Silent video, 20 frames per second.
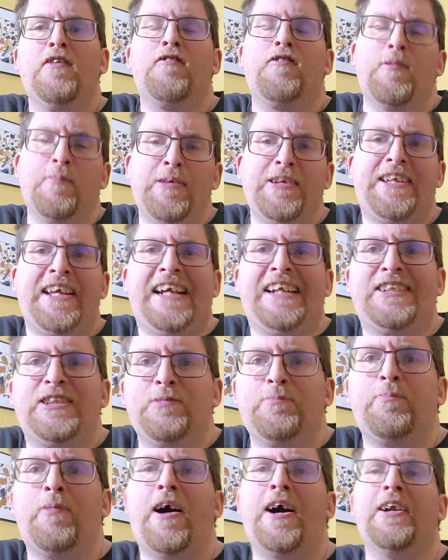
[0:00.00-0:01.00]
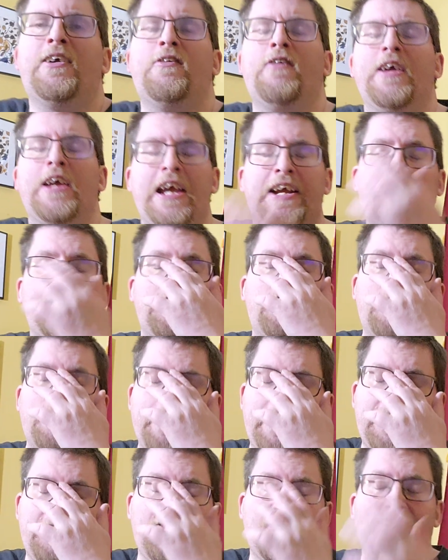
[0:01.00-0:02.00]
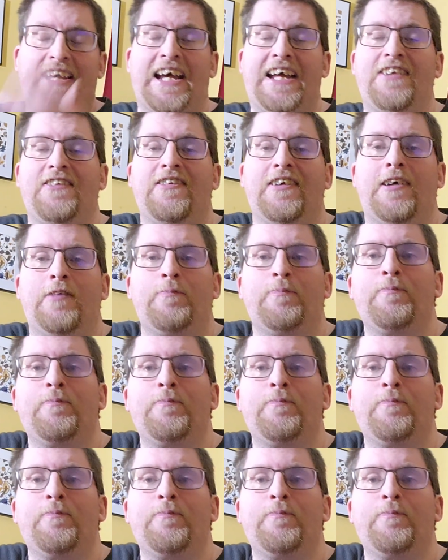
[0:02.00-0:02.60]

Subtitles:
fermentation bottle, it just means that